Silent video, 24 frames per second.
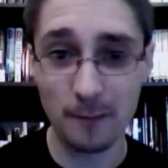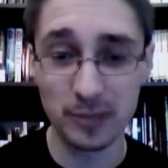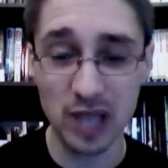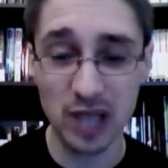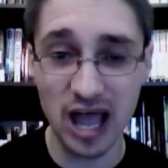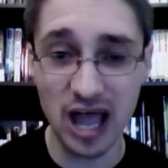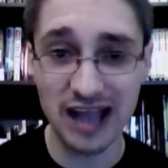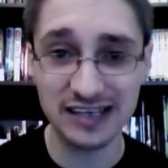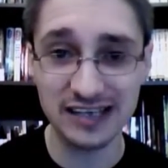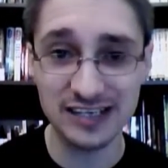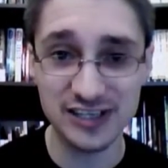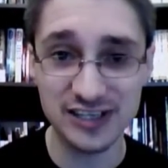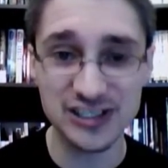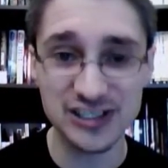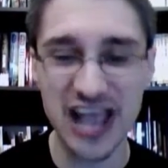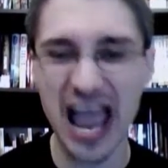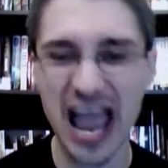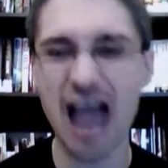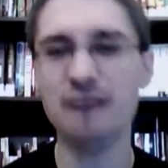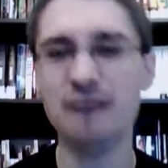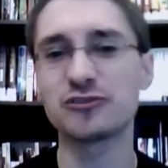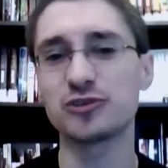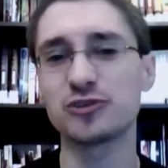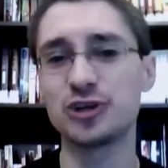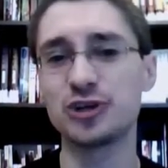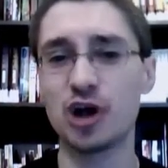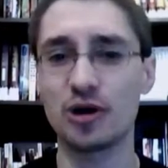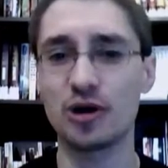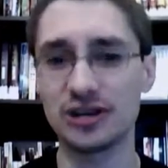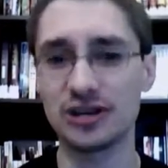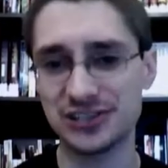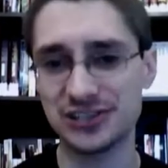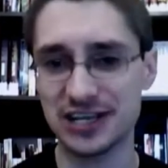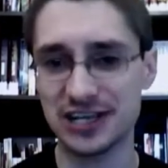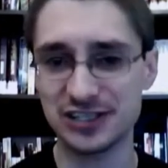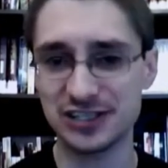blindness after he
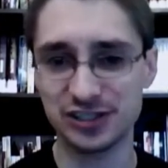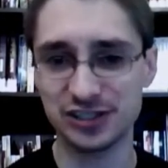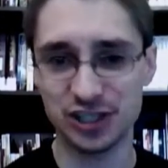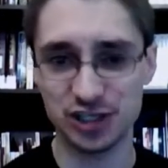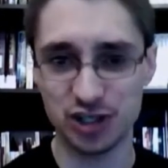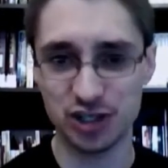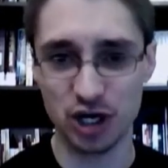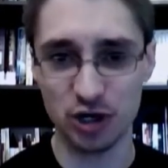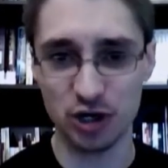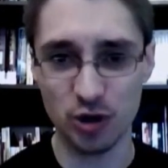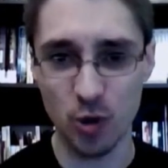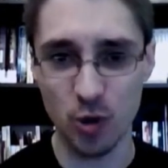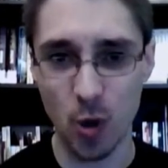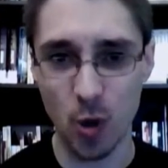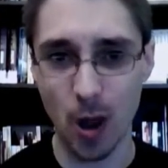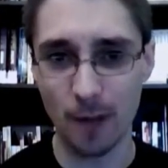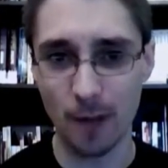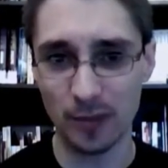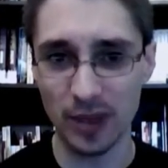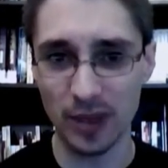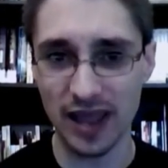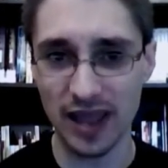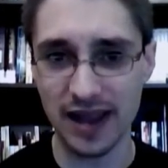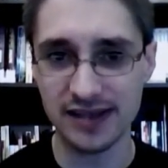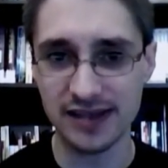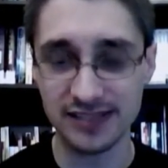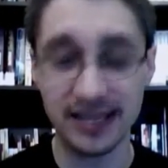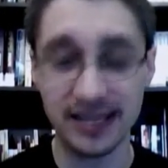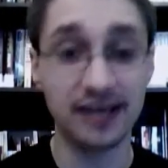already sets the jungle ablaze.